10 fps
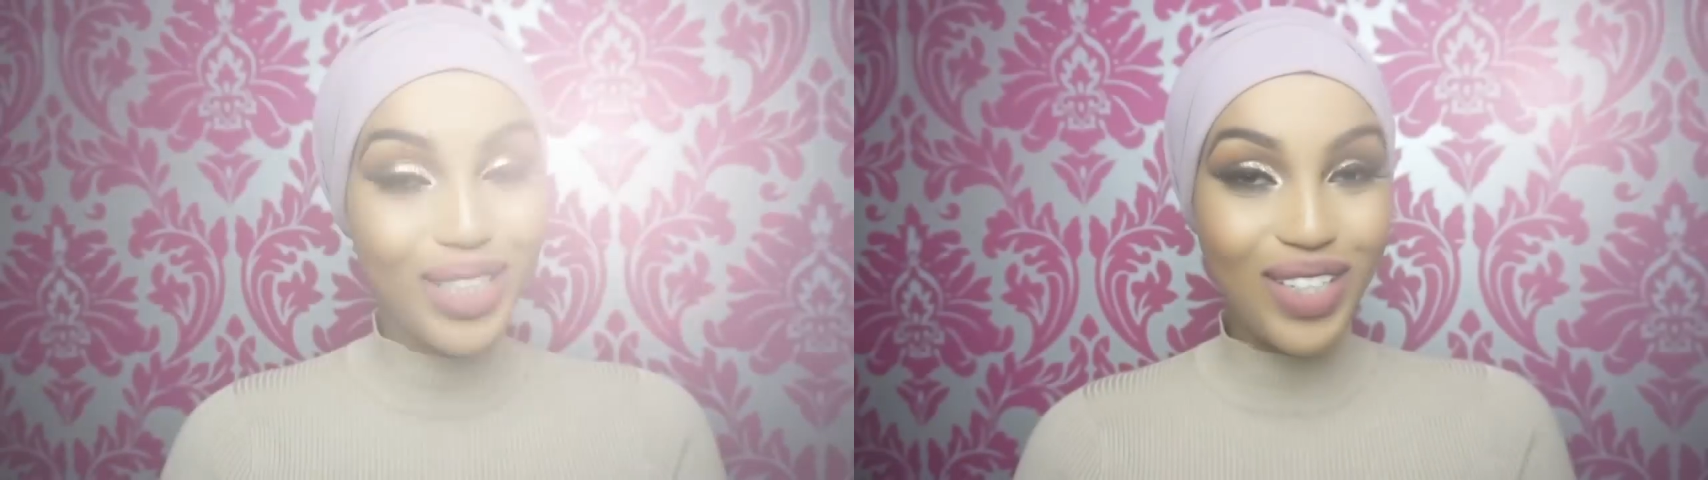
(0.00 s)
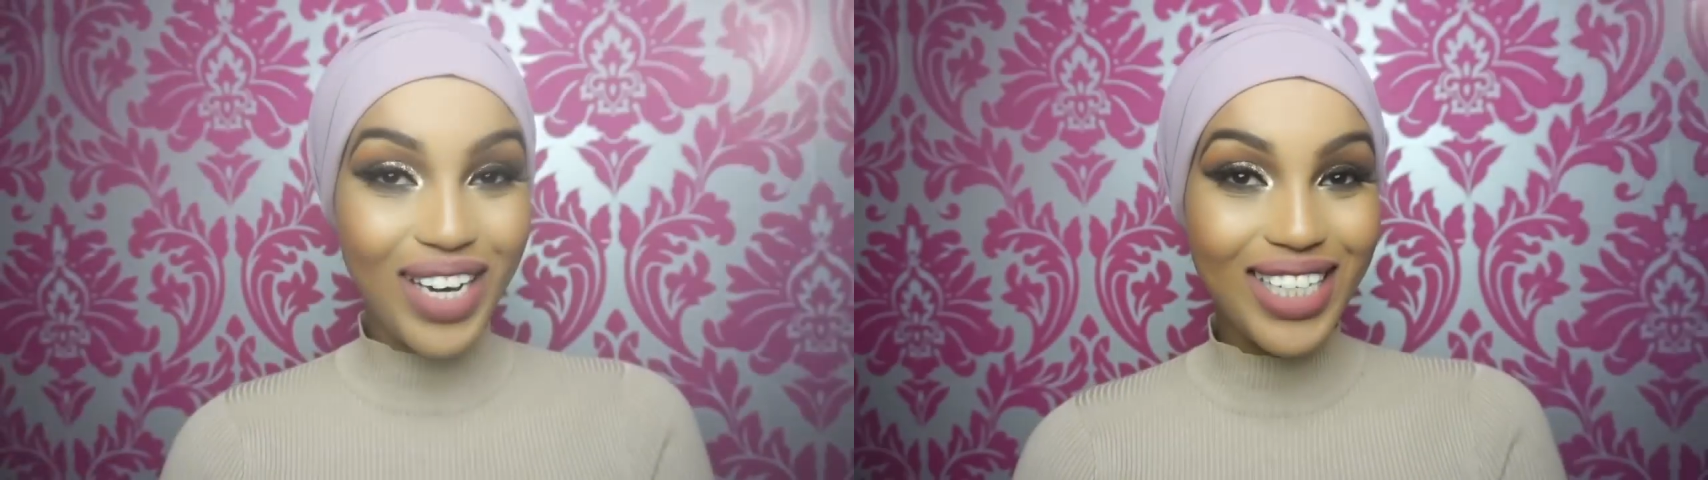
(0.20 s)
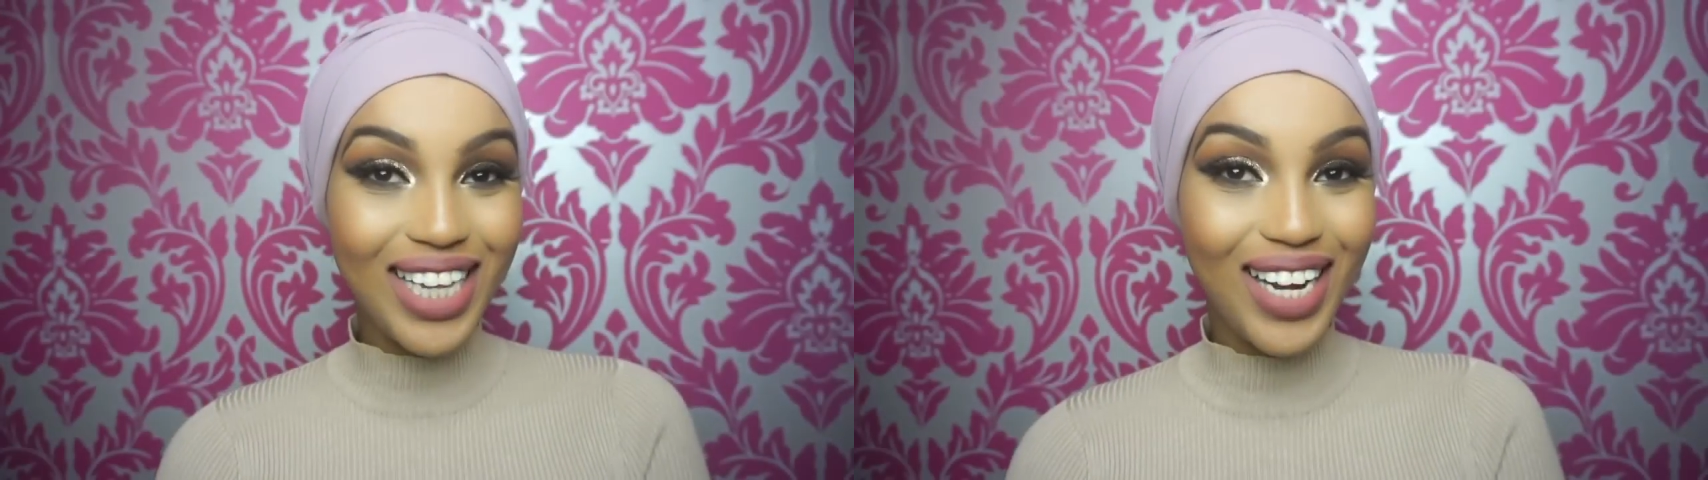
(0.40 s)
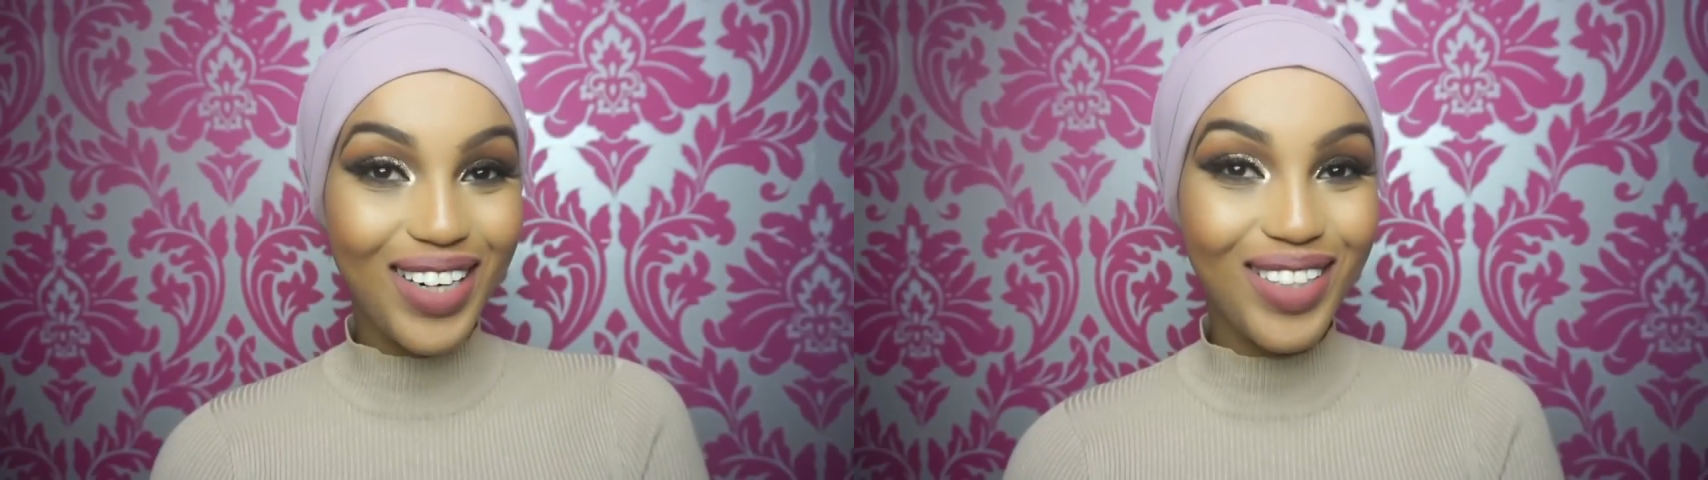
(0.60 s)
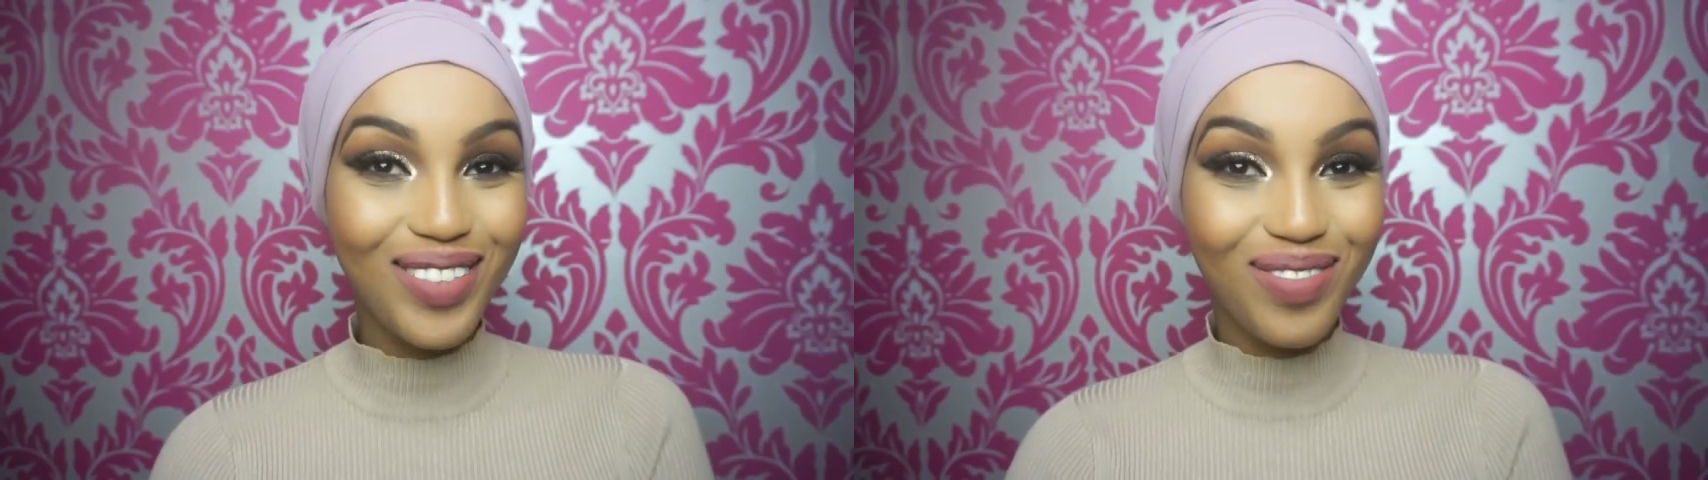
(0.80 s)
See you guys
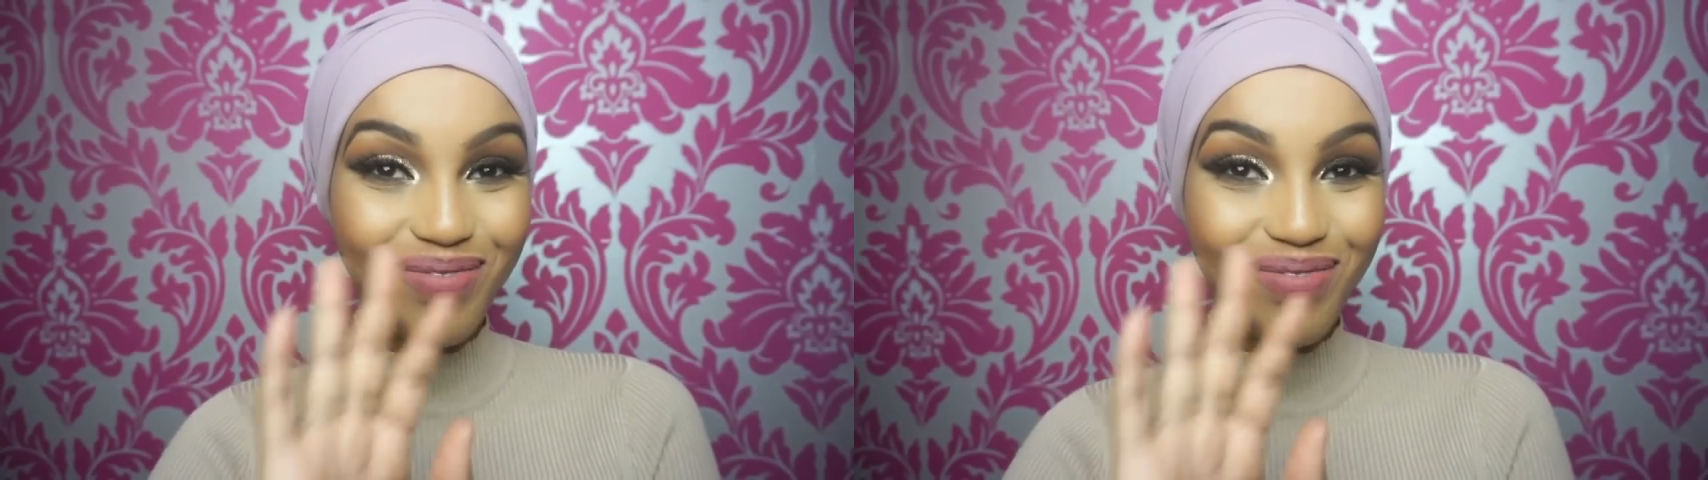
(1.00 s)
later.